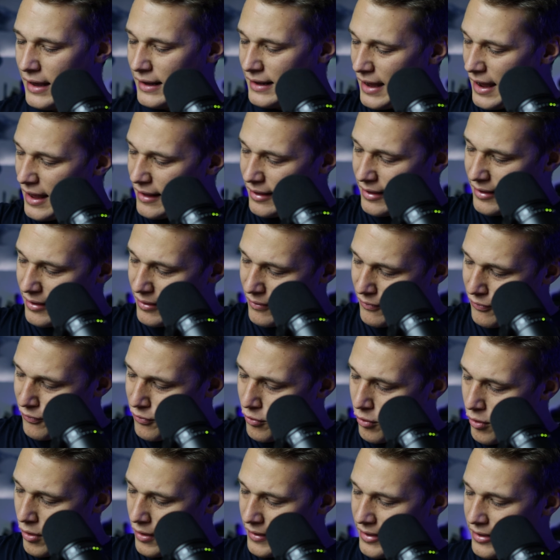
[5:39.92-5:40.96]
I guess
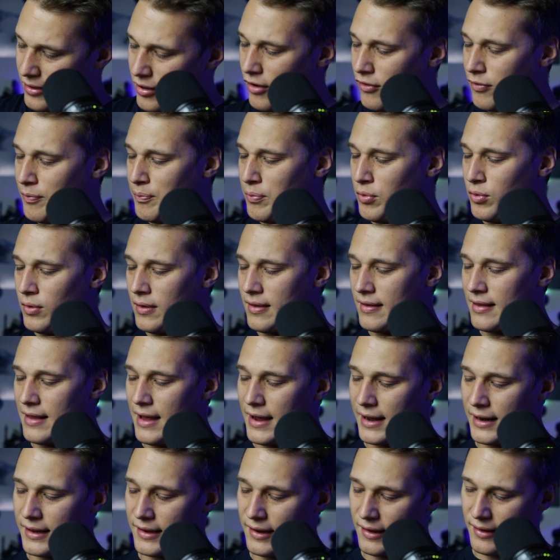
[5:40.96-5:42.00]
for soft boots
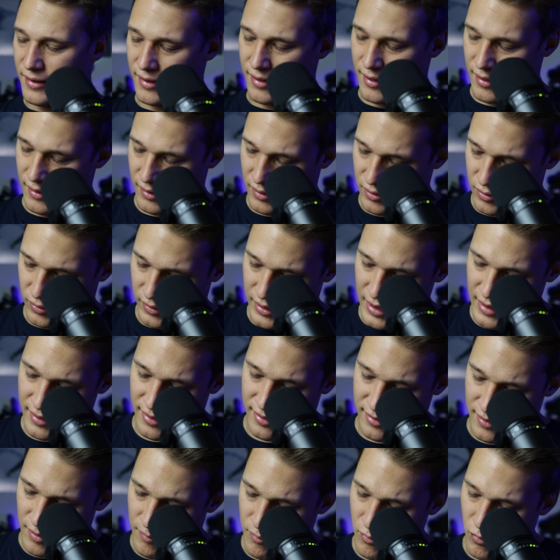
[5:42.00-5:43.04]
like this, to
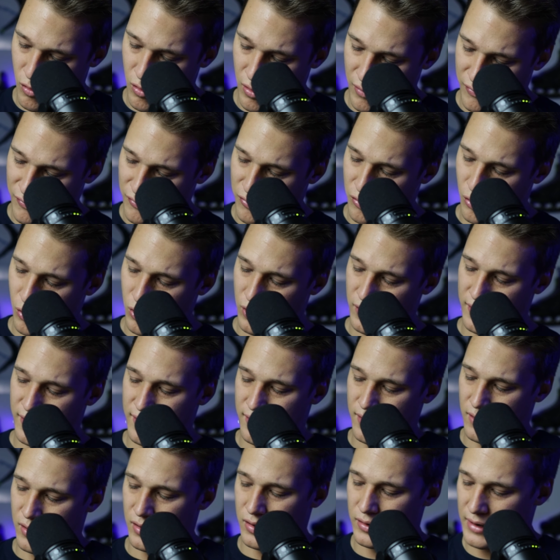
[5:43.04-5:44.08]
get some more
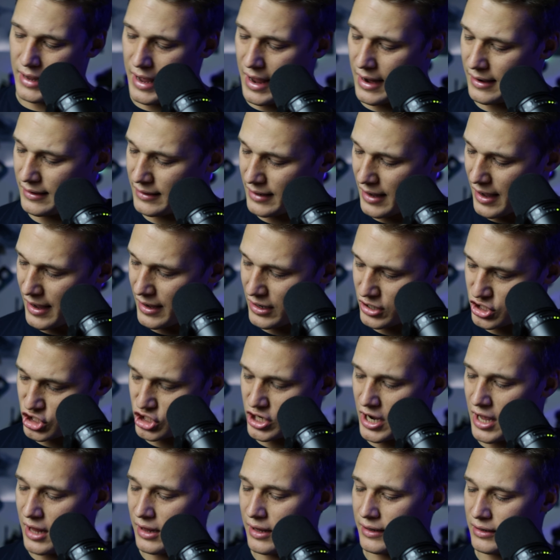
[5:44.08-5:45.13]
force on the entire
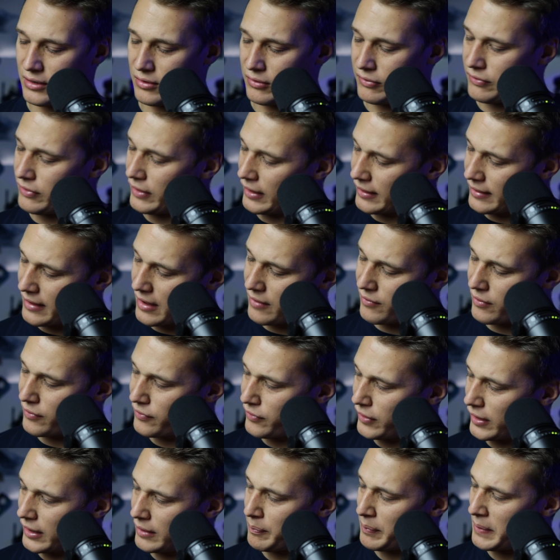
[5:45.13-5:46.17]
shell and to fix
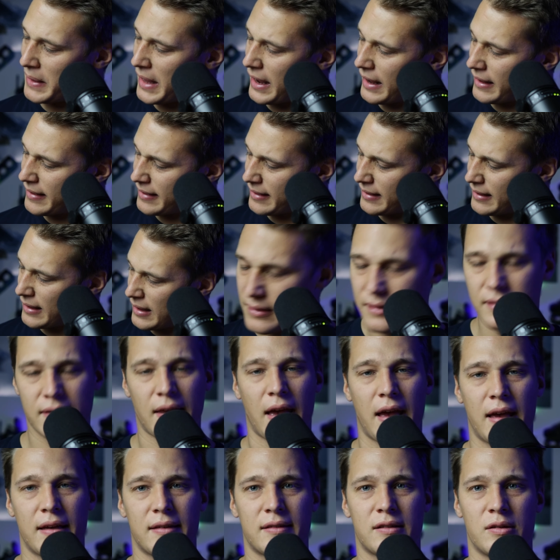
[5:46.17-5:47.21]
everything in place, this
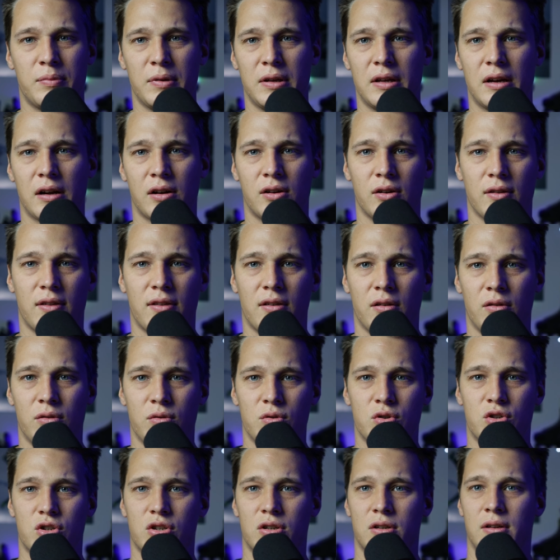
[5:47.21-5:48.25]
has to be a good
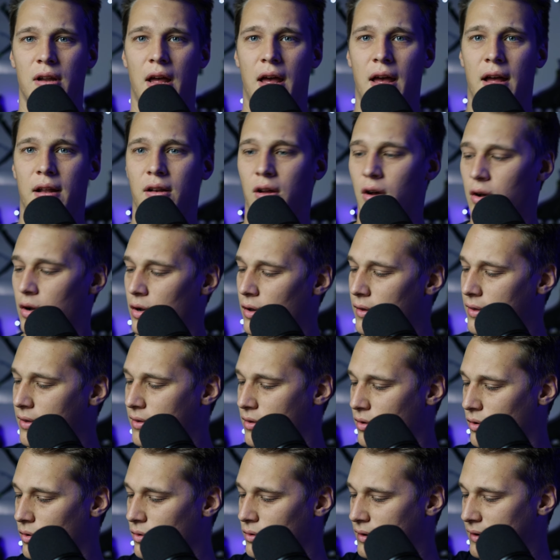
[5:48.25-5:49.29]
solution. And
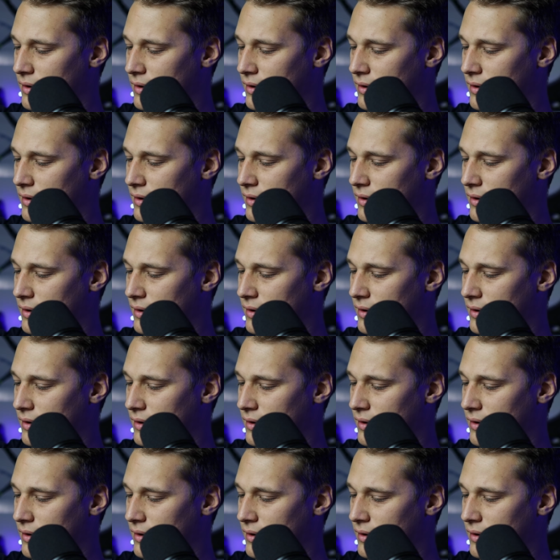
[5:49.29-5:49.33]
also